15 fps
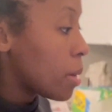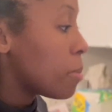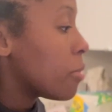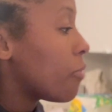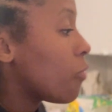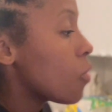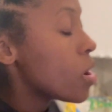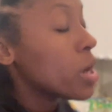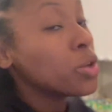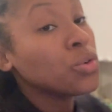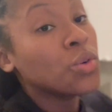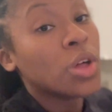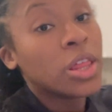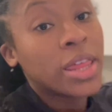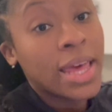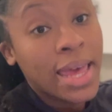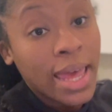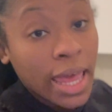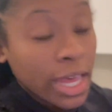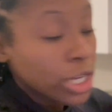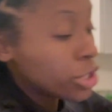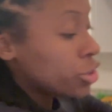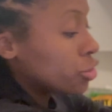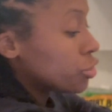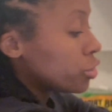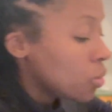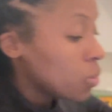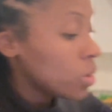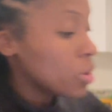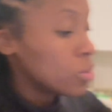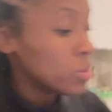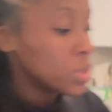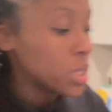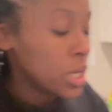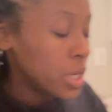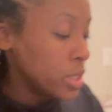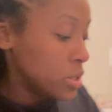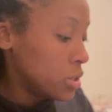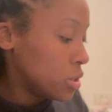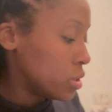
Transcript: before I do all that extra, we gonna taste